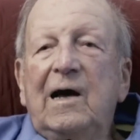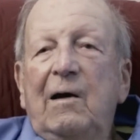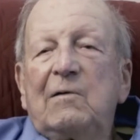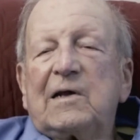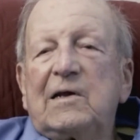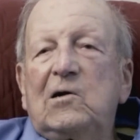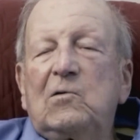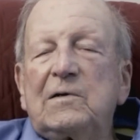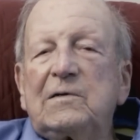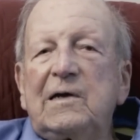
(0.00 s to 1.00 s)
I was at a hill
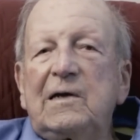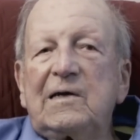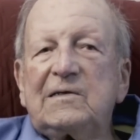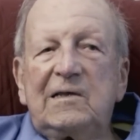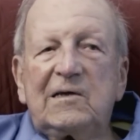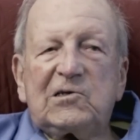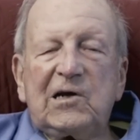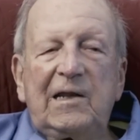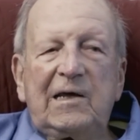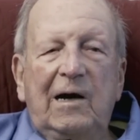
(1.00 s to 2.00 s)
one day, and I see this
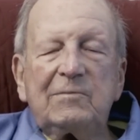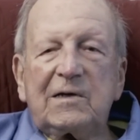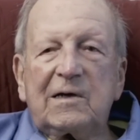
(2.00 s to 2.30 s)
shiny object